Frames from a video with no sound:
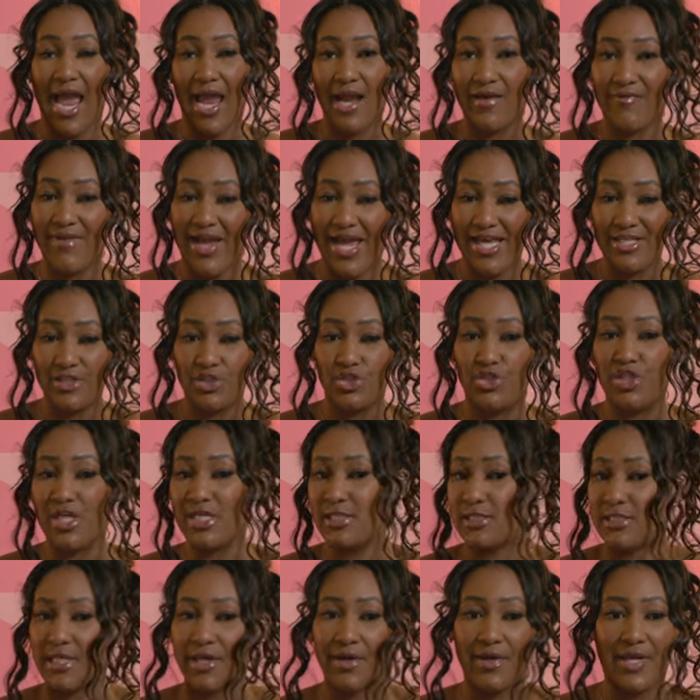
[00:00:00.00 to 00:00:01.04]
IRS,
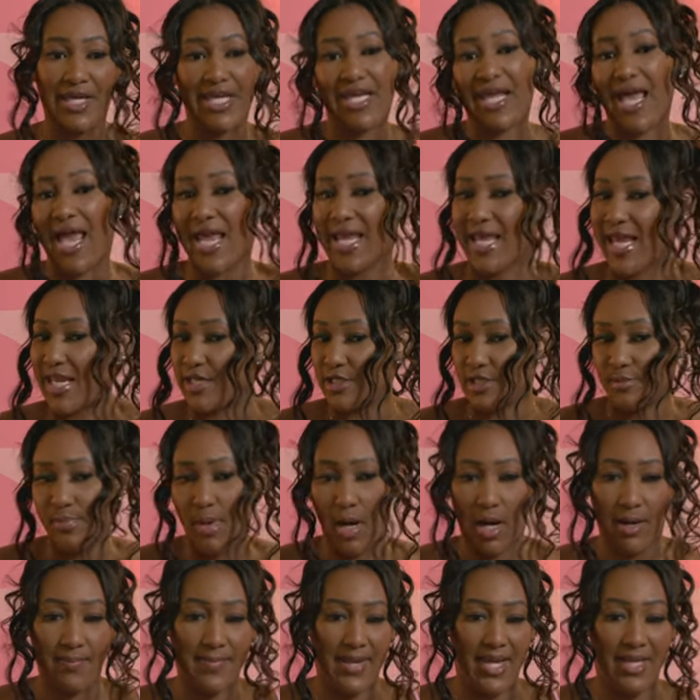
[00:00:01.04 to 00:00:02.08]
just their EIN
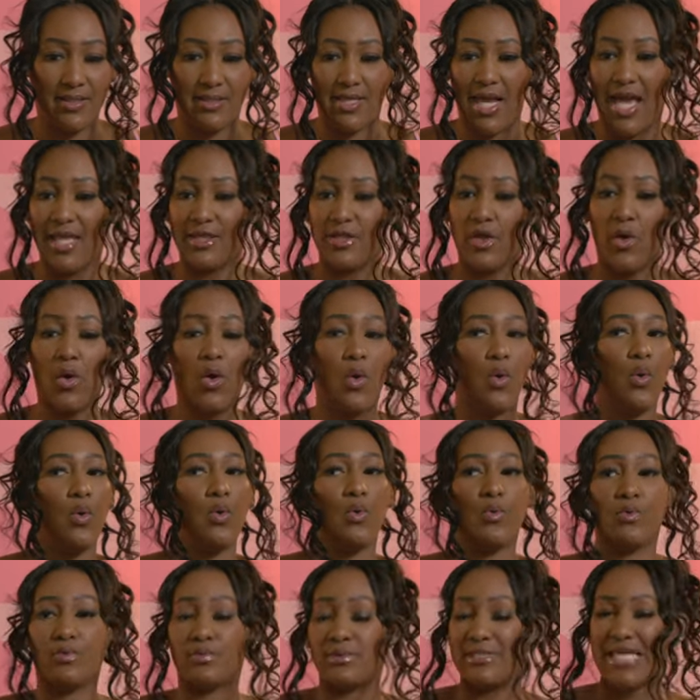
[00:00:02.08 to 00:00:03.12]
department, not the
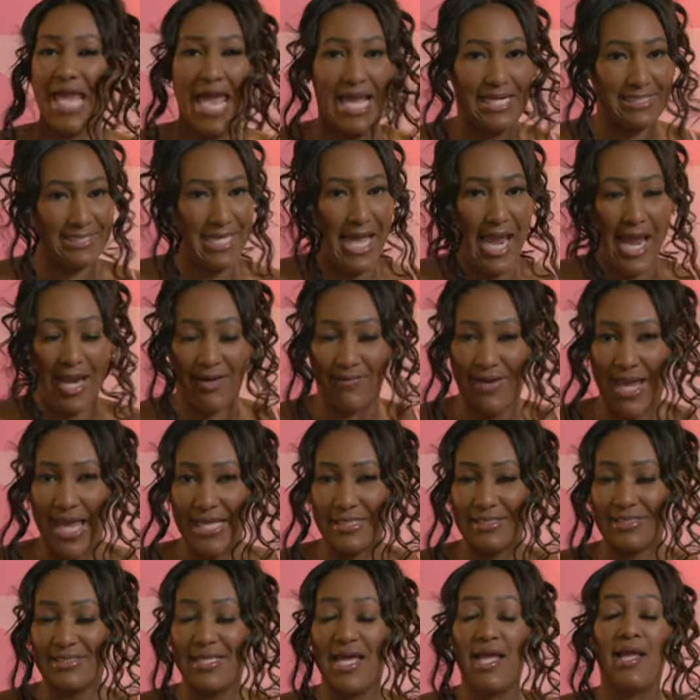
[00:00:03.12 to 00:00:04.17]
whole tax
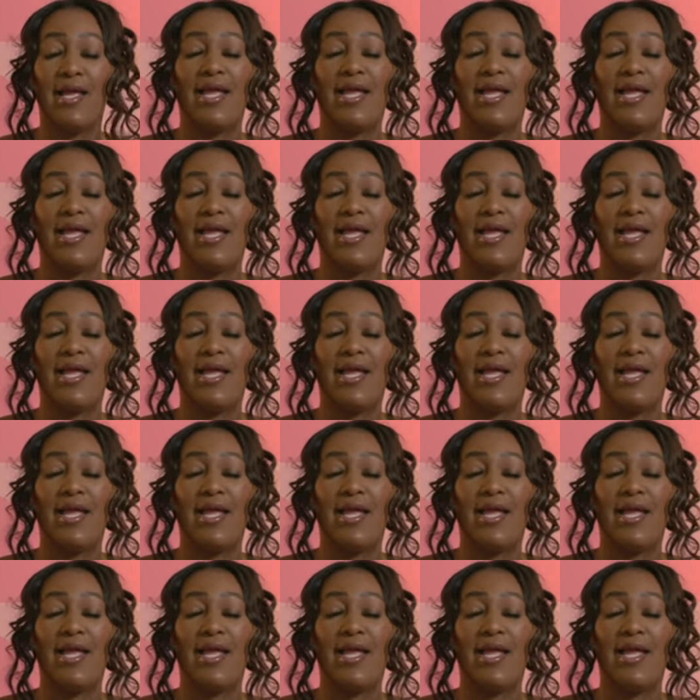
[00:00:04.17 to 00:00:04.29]
IRS.